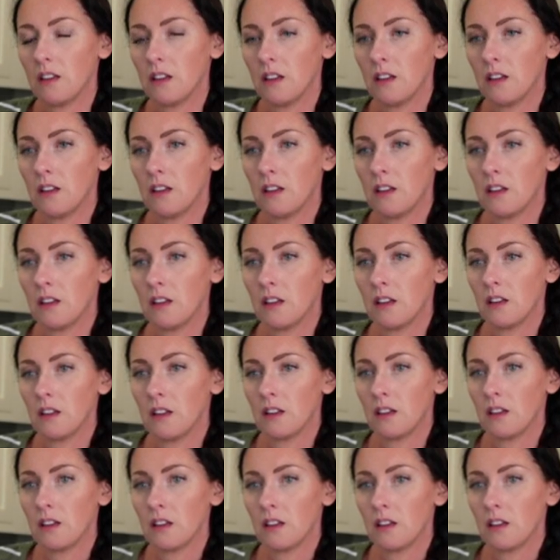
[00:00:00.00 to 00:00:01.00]

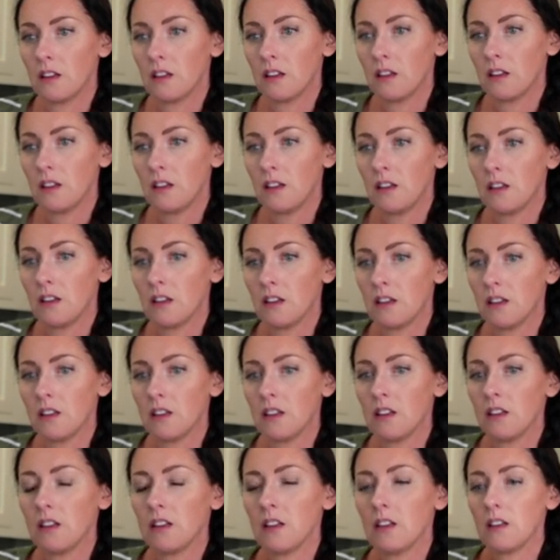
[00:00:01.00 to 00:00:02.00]

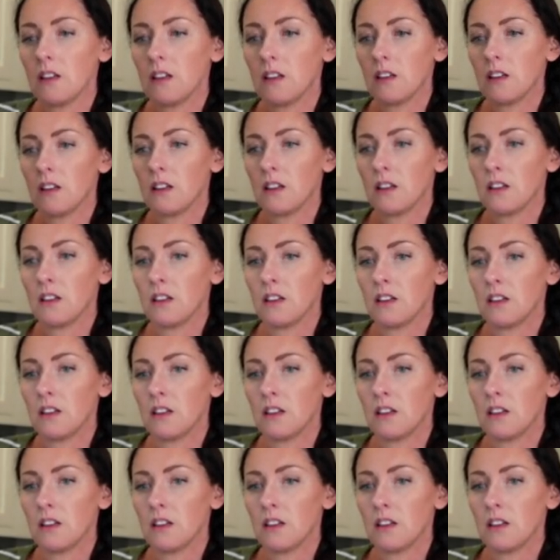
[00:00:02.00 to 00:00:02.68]
(silent)